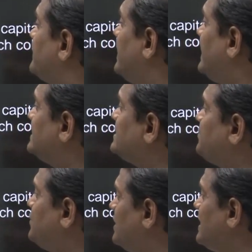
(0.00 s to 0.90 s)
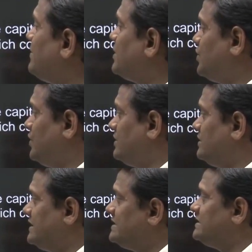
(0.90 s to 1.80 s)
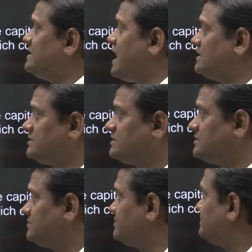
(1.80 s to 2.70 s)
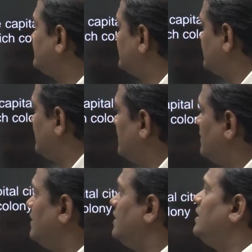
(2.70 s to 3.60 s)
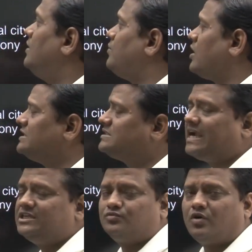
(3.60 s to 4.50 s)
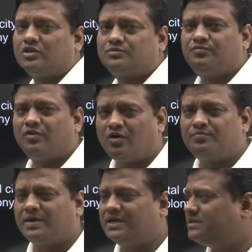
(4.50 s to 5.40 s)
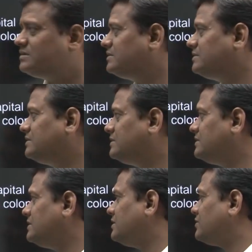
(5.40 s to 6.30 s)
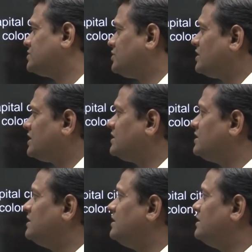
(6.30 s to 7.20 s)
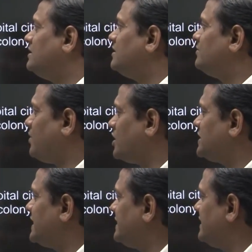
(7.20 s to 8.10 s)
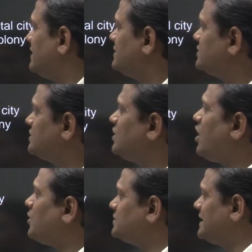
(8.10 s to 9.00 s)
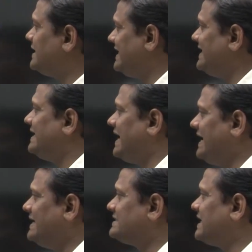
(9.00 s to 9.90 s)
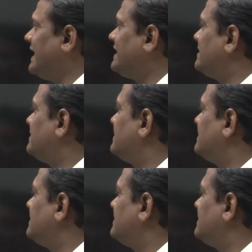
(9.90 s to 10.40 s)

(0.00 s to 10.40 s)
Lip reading: it is a poor neighborhood. This is the answer. Boggin's Heights was full of mud. It was not a posh area. So option A is correct.